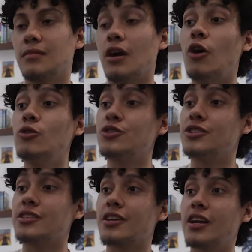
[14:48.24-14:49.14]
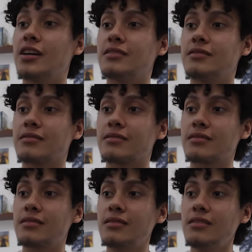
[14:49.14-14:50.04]
Oh, she's gonna.
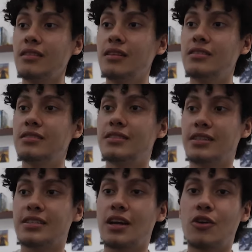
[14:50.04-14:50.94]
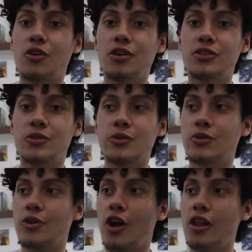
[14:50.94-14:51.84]
She's now going
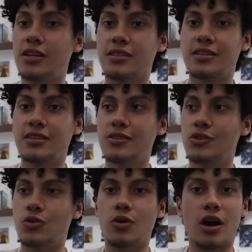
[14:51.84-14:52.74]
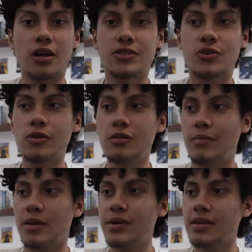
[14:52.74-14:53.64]
to college. To art school,
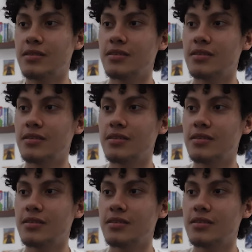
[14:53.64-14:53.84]
maybe?